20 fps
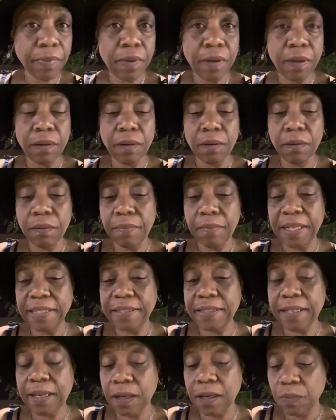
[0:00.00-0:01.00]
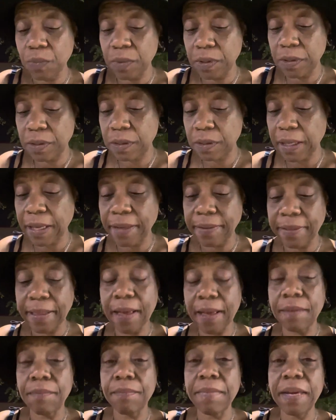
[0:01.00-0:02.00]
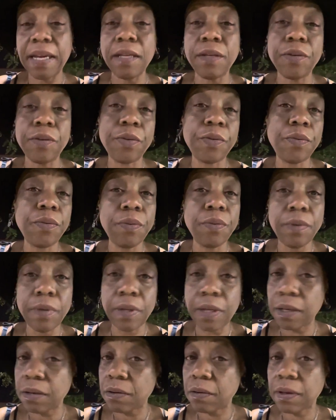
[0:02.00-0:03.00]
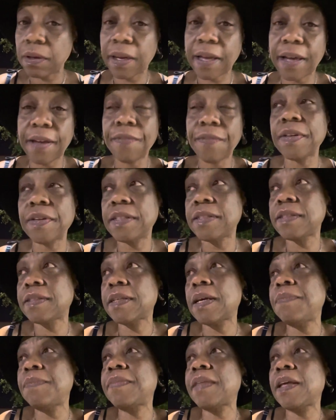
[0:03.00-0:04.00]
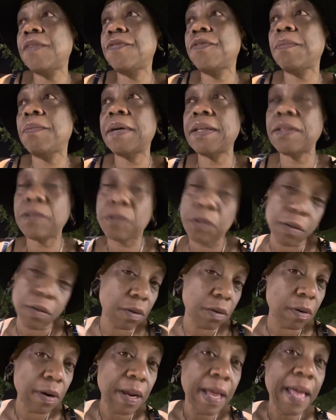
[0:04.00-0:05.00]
You know, my dad was like that main dude in her life, and the same thing for my daughter,